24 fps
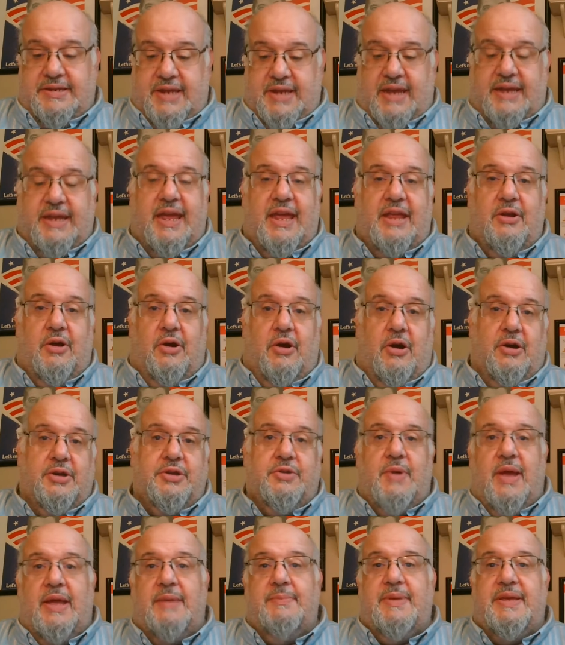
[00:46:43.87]
I can't
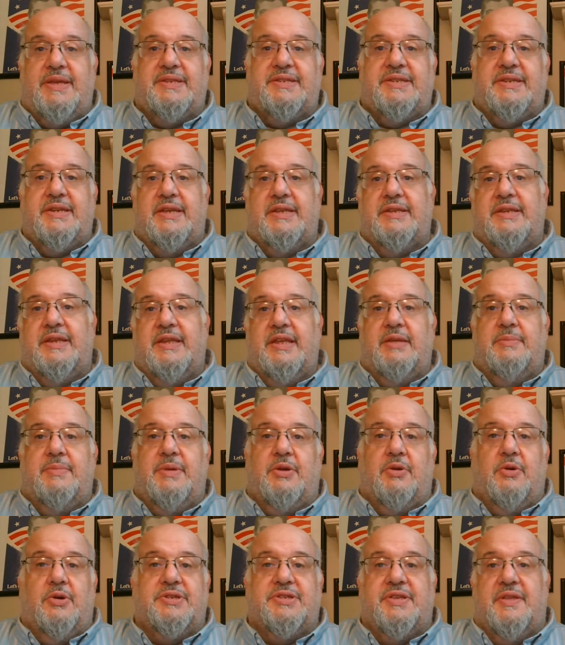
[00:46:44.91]
argue A, B, C, and D
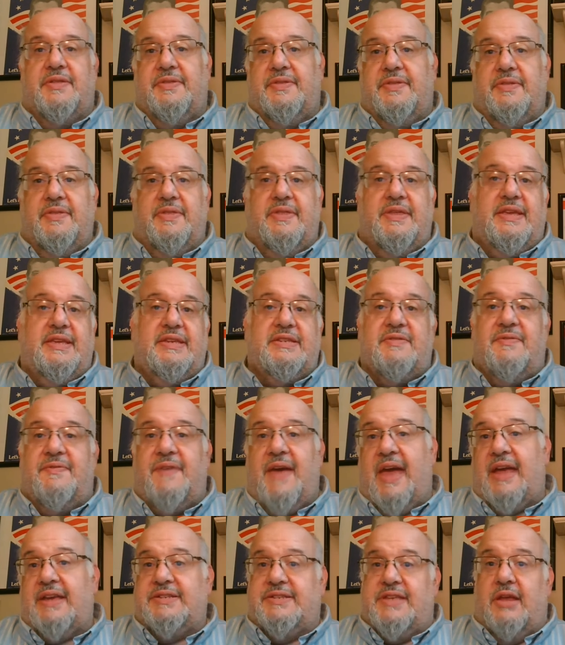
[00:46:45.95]
because of these
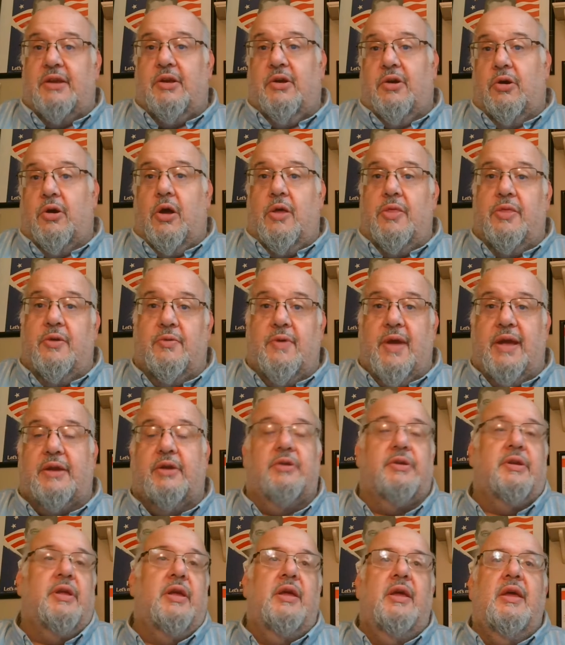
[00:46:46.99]
facts that are on the
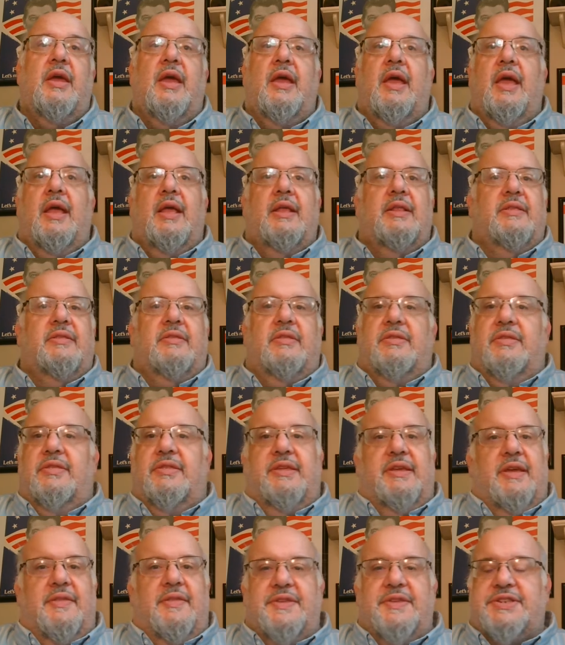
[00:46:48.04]
record.
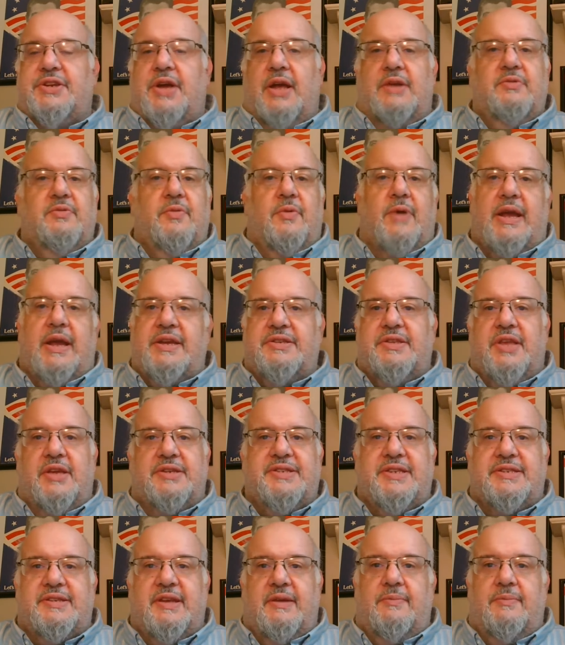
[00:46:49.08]
The other side record does
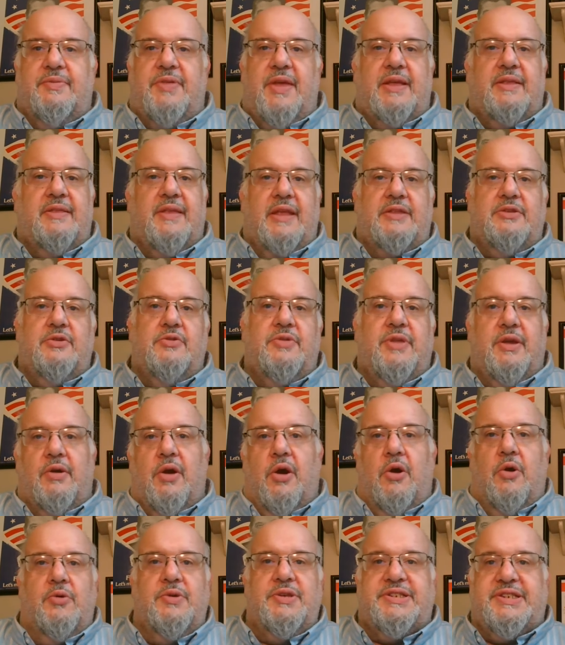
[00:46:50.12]
the same thing. They do their
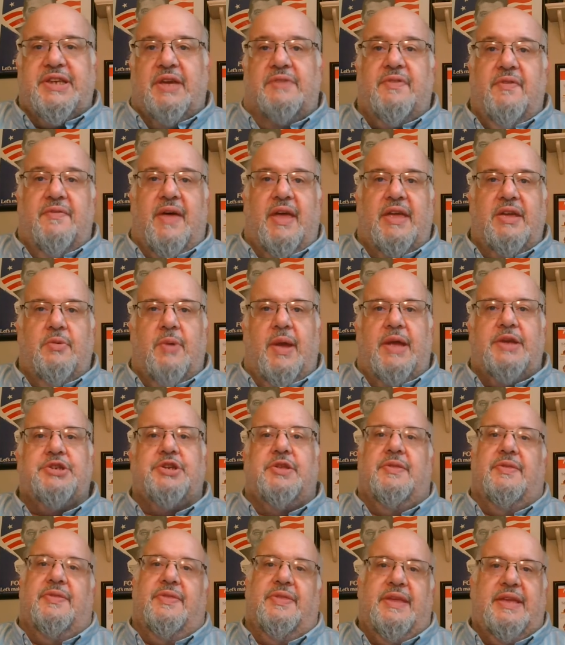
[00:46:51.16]
own self
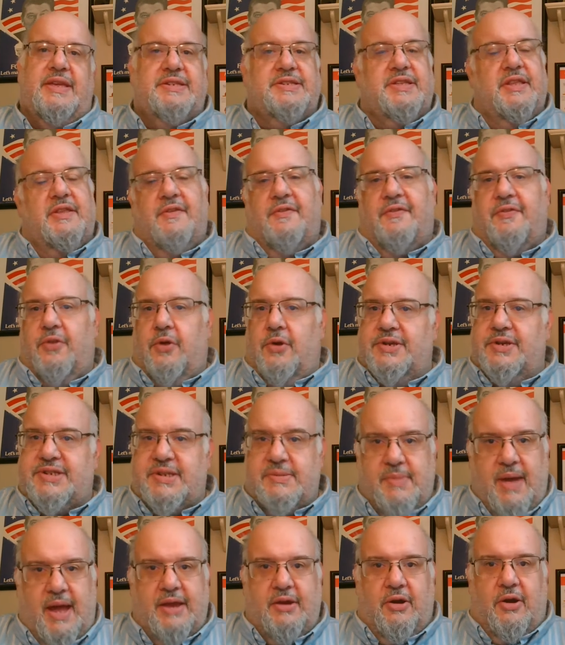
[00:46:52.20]
evaluation. These are the flaws
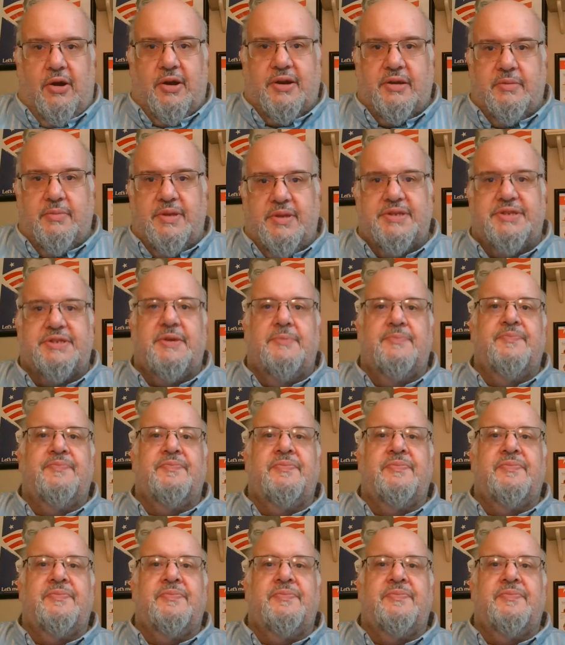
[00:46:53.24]
in my arguments.